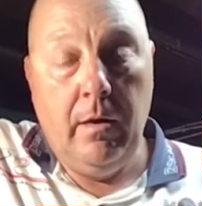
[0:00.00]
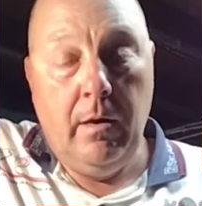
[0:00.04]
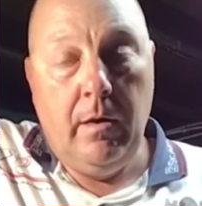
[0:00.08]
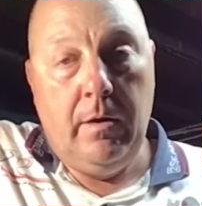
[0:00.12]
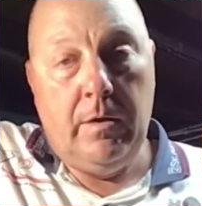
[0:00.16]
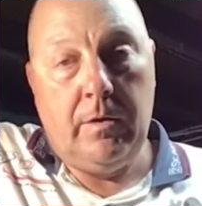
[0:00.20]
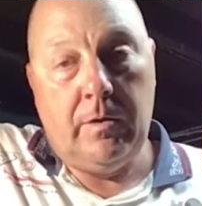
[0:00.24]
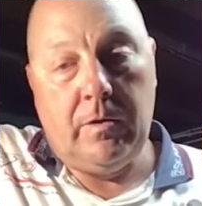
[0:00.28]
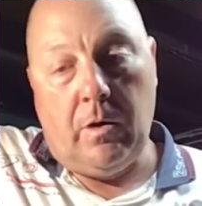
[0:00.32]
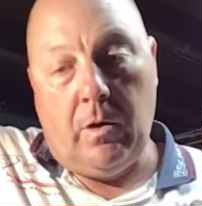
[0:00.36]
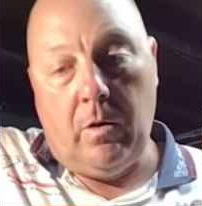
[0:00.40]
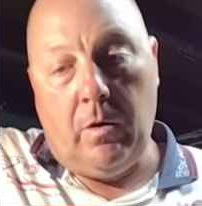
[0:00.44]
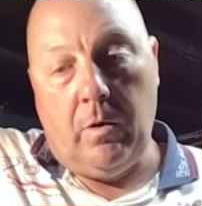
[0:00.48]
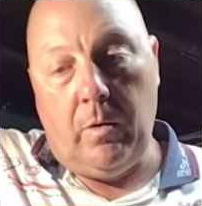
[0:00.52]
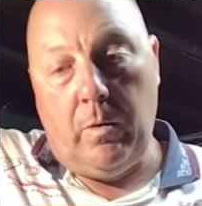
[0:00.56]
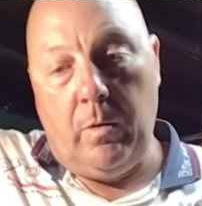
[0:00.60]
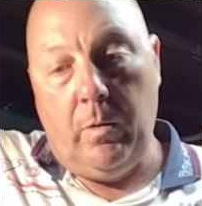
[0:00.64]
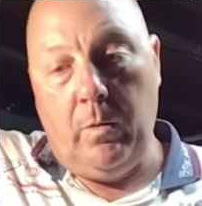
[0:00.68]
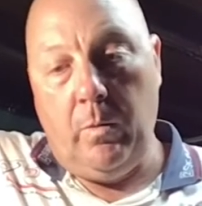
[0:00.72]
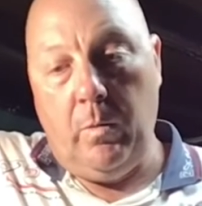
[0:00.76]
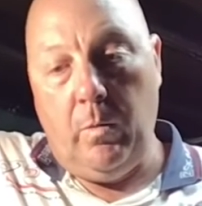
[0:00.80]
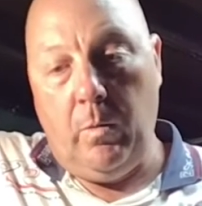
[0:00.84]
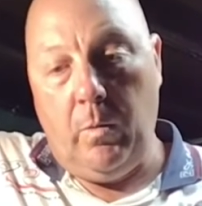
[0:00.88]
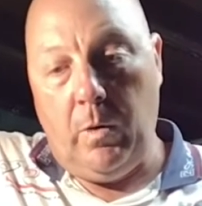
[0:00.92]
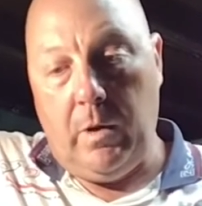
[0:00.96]
So
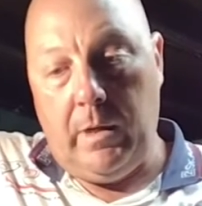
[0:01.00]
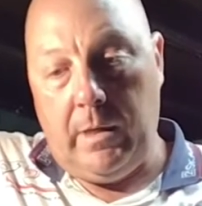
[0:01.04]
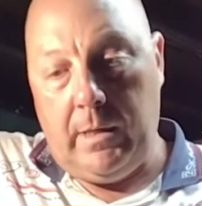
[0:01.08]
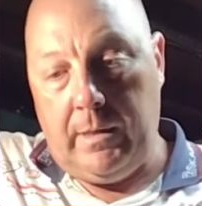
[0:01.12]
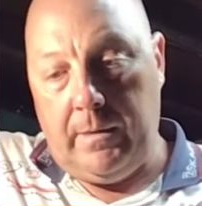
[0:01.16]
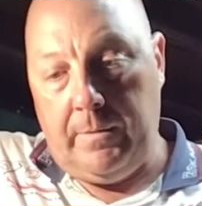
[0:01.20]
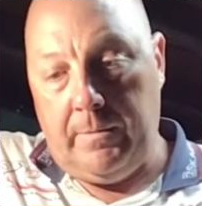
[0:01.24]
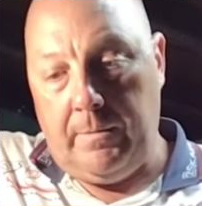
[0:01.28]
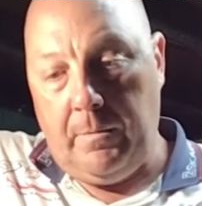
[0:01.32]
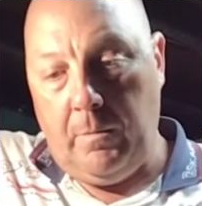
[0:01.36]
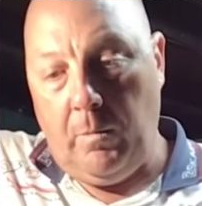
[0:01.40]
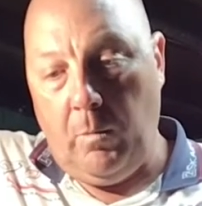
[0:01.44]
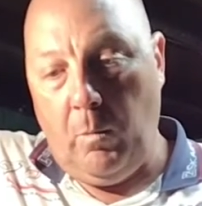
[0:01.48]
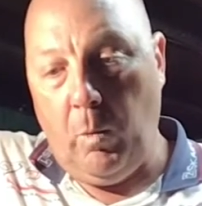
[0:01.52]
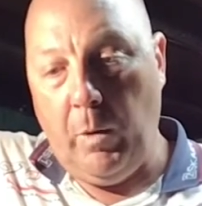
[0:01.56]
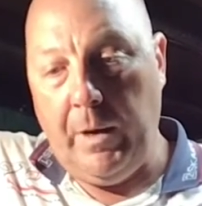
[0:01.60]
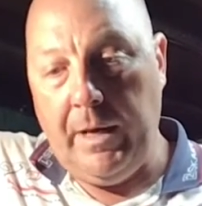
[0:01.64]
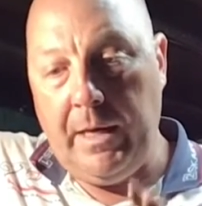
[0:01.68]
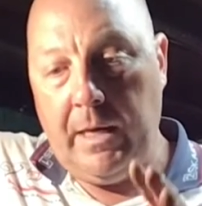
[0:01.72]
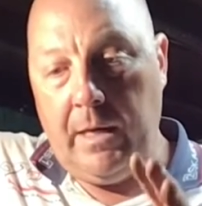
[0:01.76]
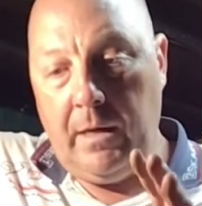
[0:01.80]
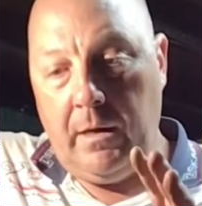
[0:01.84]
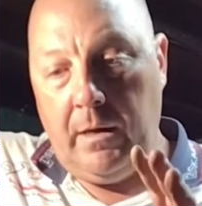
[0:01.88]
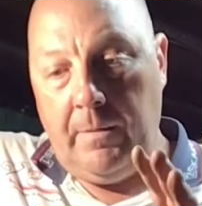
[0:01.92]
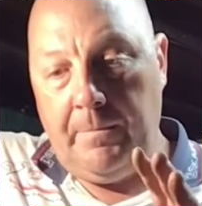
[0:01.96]
we
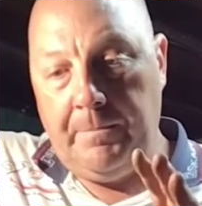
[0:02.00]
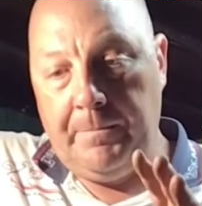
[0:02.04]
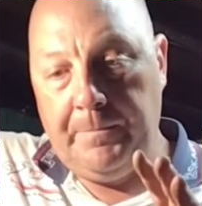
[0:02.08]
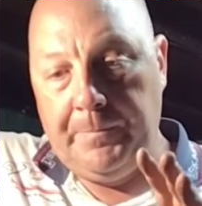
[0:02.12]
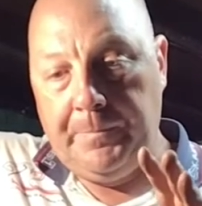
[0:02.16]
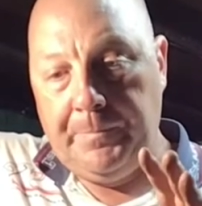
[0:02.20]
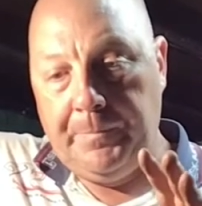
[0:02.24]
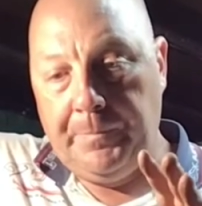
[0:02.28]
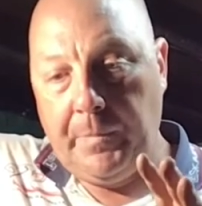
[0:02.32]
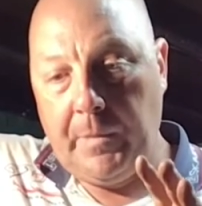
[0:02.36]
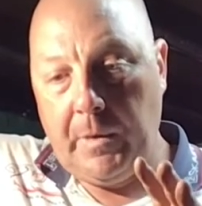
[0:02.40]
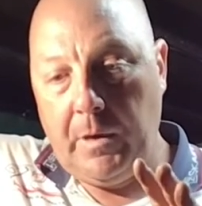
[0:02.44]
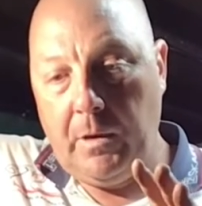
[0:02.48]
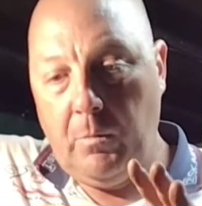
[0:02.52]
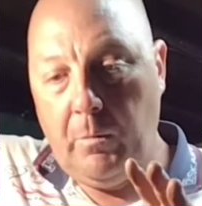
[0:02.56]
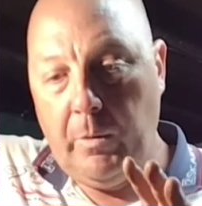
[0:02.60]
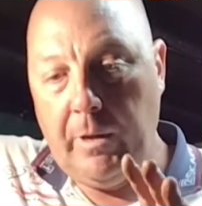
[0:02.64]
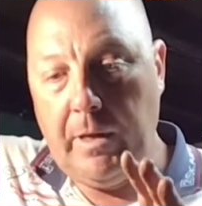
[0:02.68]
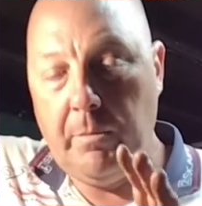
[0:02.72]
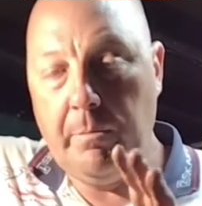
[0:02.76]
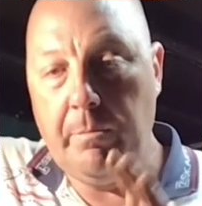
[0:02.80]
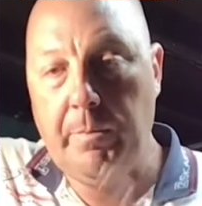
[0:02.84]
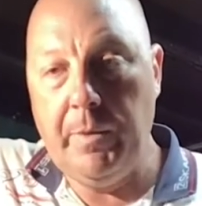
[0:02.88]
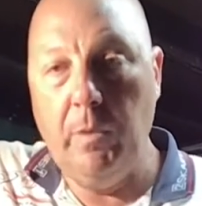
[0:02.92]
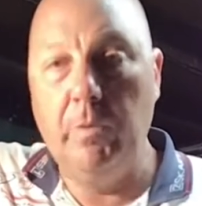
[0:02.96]
can
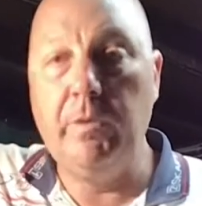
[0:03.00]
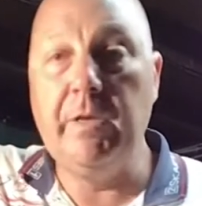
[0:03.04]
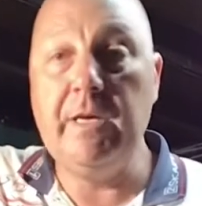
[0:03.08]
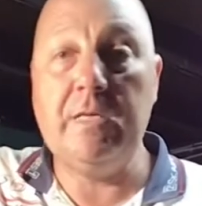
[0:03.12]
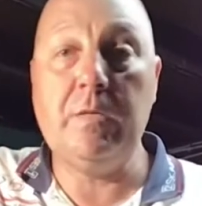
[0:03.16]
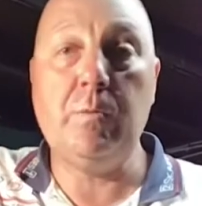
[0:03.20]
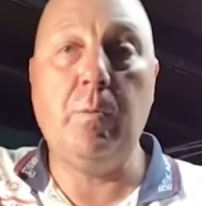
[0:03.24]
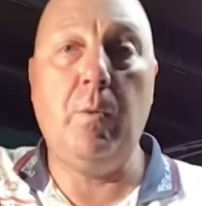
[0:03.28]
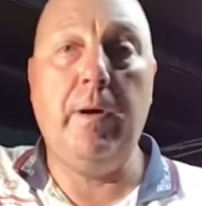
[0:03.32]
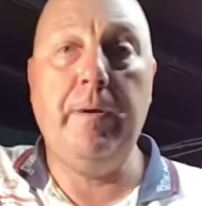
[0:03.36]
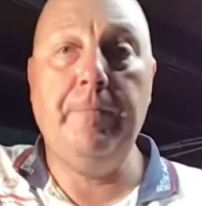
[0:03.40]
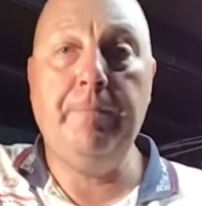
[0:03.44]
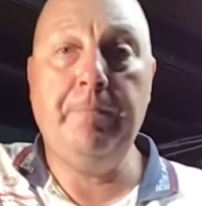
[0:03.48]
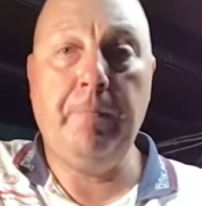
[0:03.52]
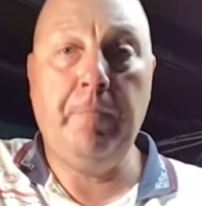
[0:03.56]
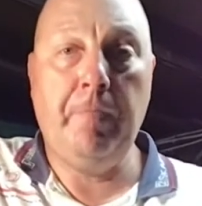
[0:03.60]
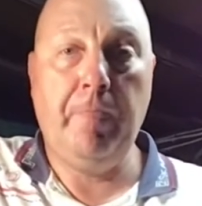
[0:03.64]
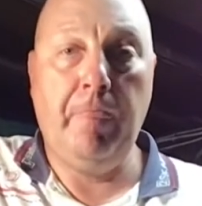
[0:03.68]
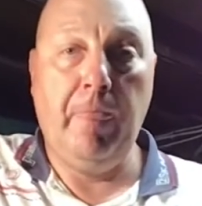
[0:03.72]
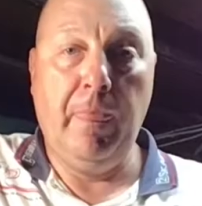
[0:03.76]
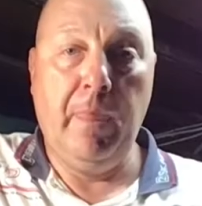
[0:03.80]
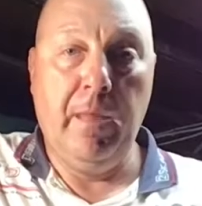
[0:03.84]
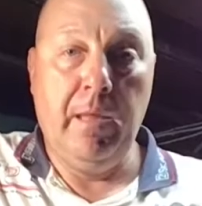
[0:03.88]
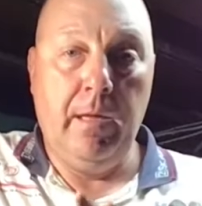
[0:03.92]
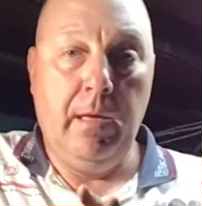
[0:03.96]
build this one,
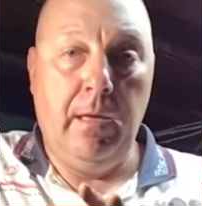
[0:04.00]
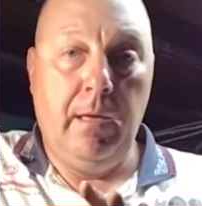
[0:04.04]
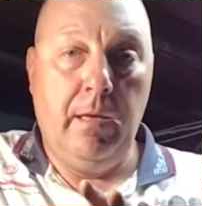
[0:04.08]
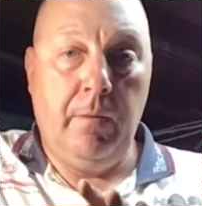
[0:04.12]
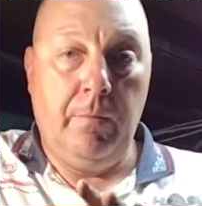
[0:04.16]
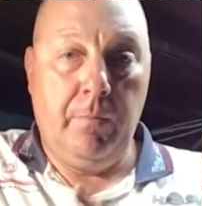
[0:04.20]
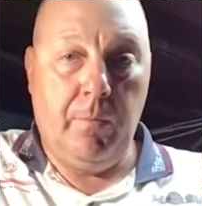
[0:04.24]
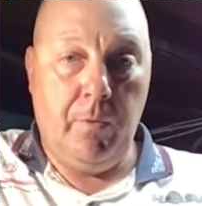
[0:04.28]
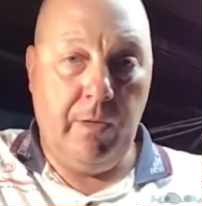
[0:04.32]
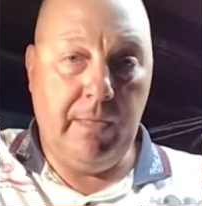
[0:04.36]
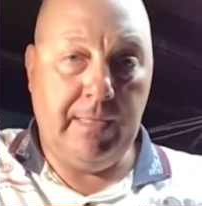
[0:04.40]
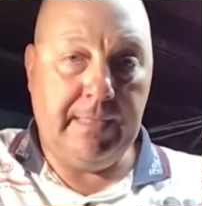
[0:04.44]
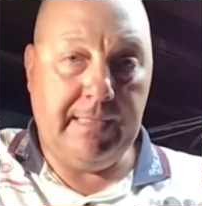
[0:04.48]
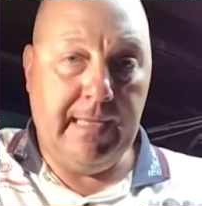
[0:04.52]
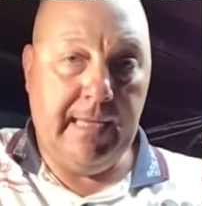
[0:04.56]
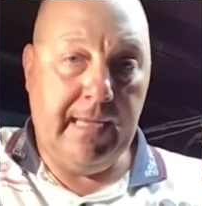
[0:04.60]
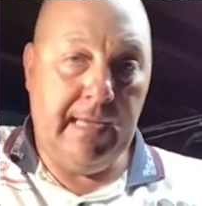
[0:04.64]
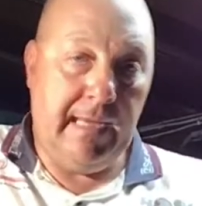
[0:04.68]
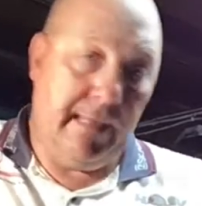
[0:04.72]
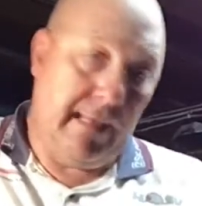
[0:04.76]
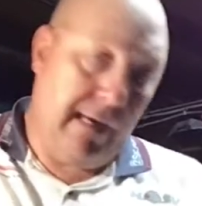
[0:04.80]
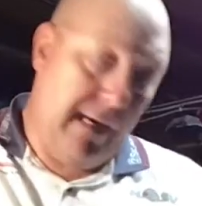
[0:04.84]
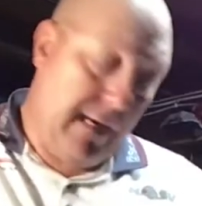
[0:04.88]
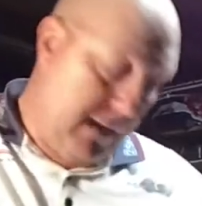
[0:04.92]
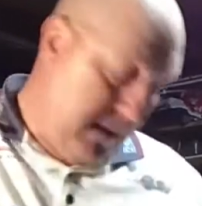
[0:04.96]
put it
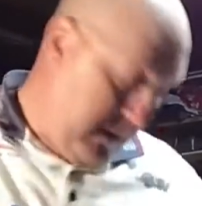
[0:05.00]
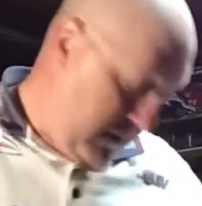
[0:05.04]
together,